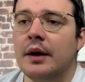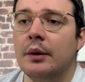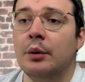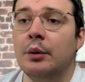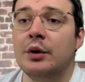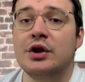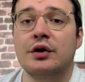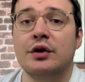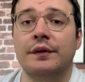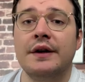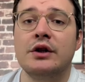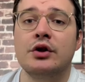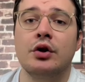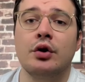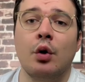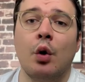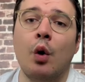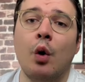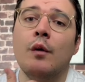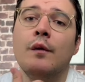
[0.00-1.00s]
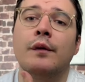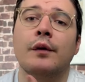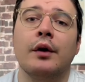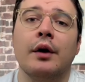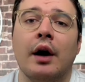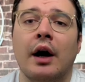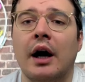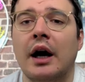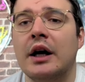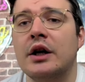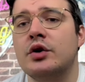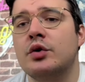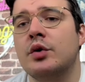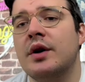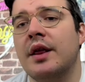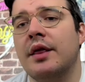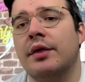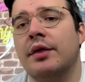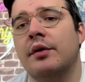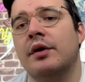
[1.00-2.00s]
which featured over
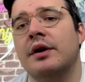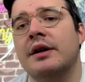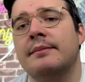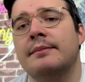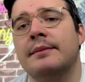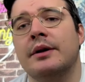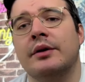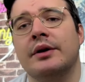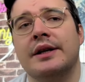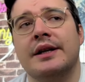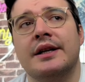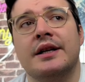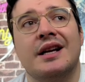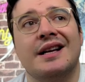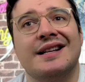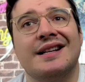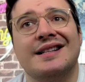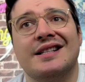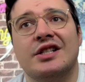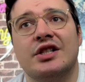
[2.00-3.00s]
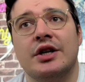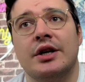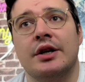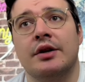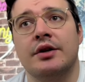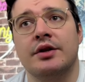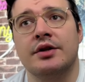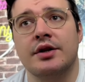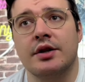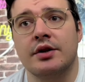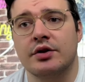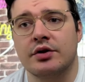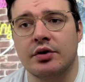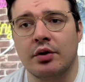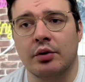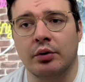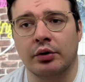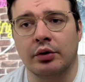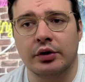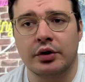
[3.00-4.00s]
130 million shares
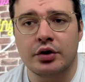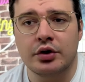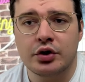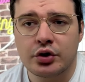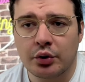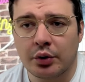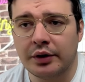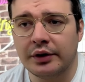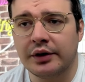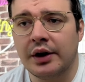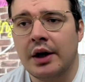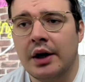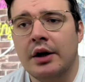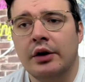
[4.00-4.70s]
sold short,